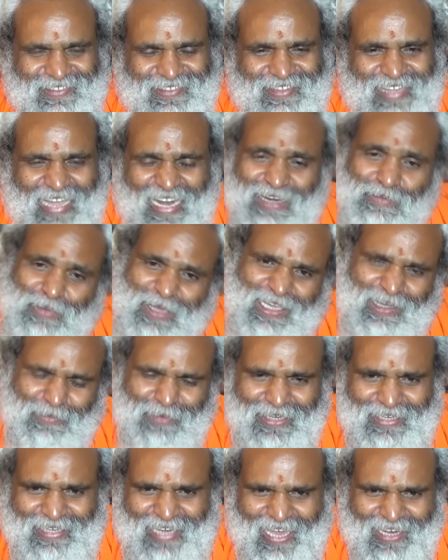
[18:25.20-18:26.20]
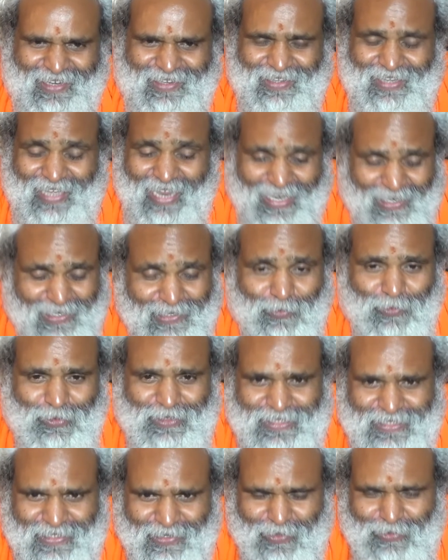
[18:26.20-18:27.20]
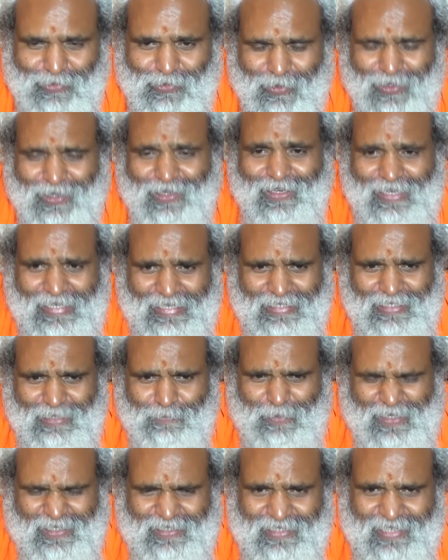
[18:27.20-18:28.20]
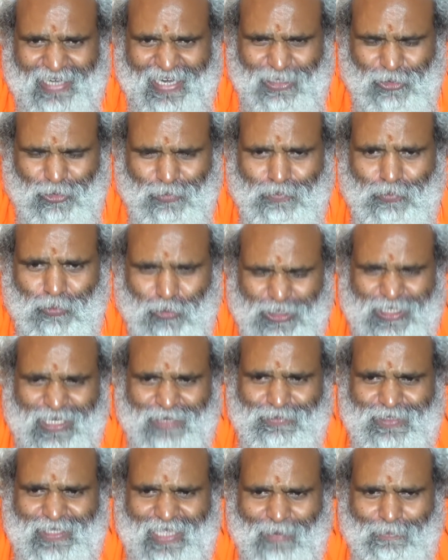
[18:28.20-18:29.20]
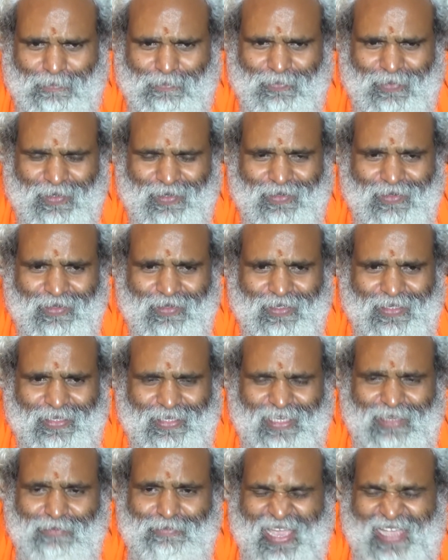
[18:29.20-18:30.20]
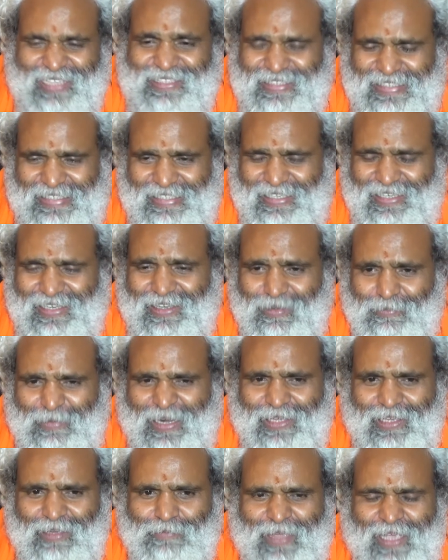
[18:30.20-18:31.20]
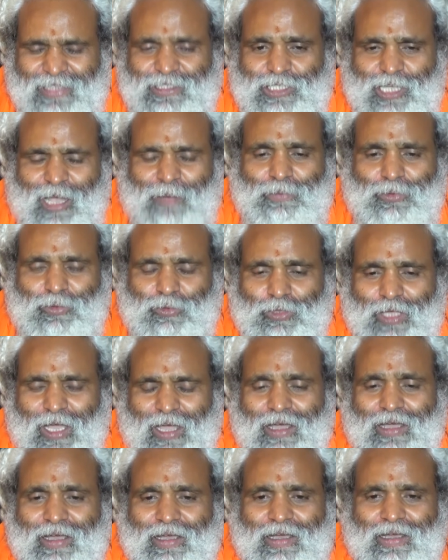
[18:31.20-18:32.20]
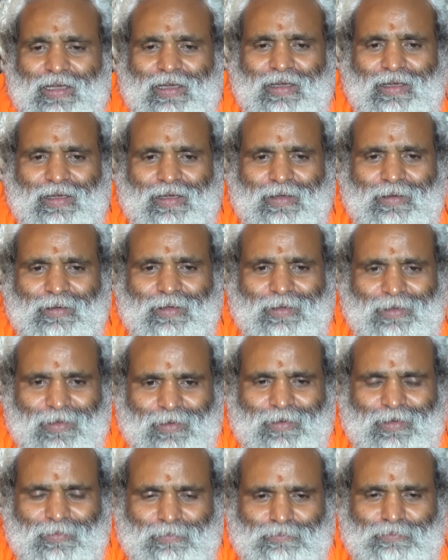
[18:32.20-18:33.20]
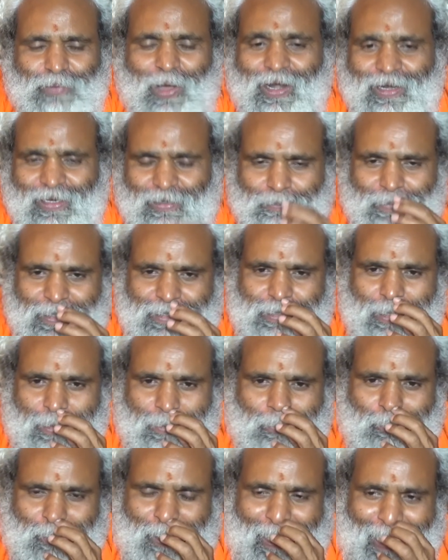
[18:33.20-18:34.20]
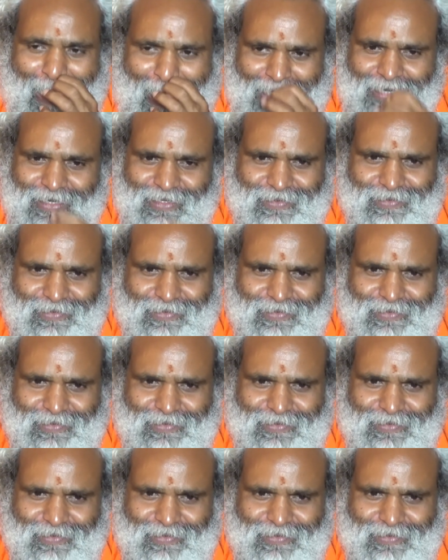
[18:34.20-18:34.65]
And becoming dark, and he could see also, if he tries to push himself, he may jump to the bond, means to the land,